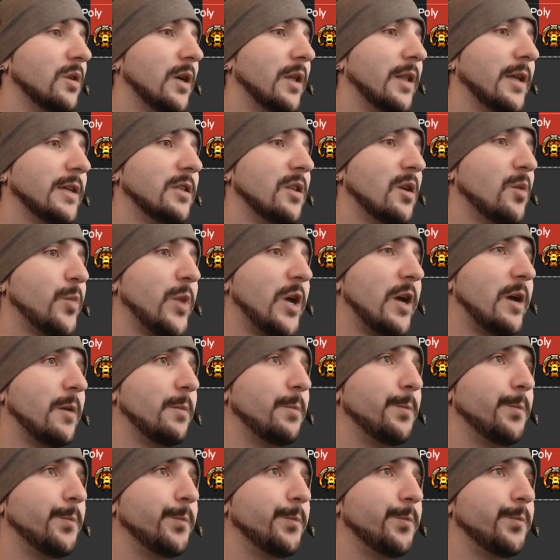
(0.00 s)
Yeah, that's not
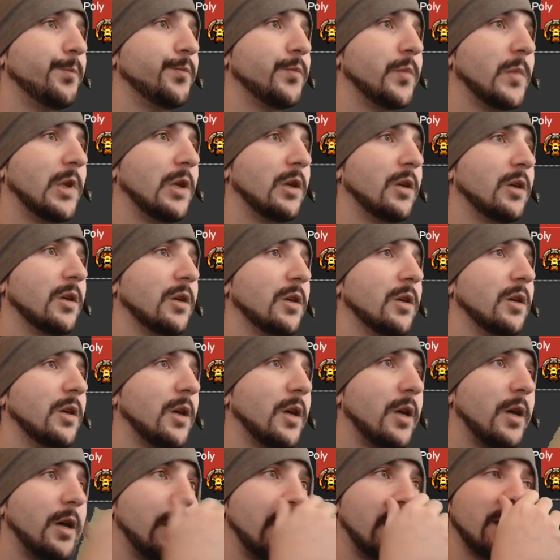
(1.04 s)
bad.
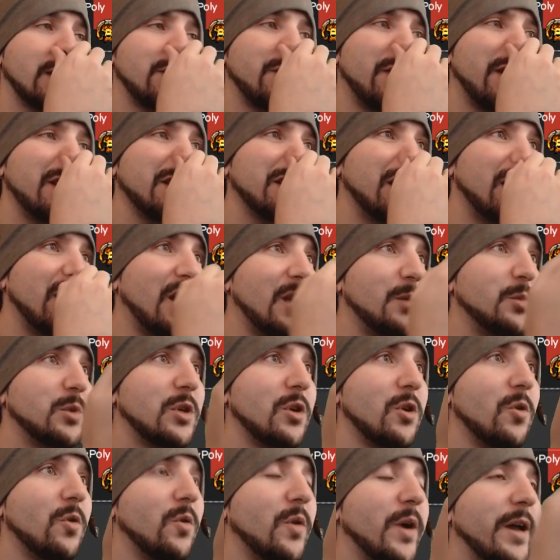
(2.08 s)
And as far as the names
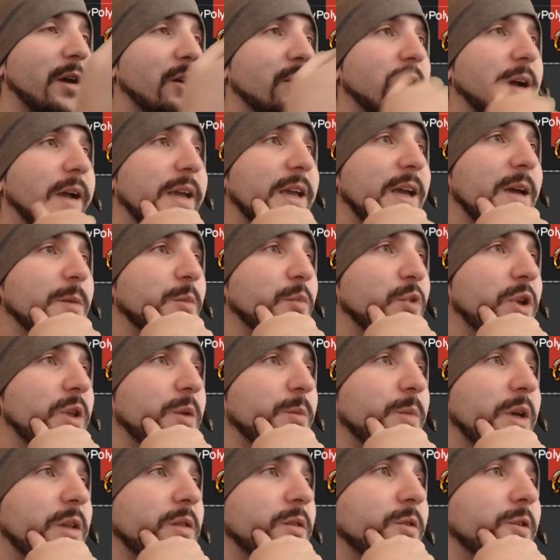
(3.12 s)
go, I can't
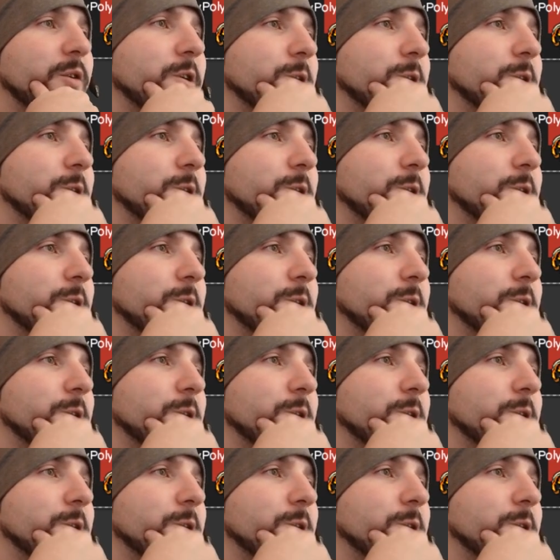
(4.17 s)
really make them.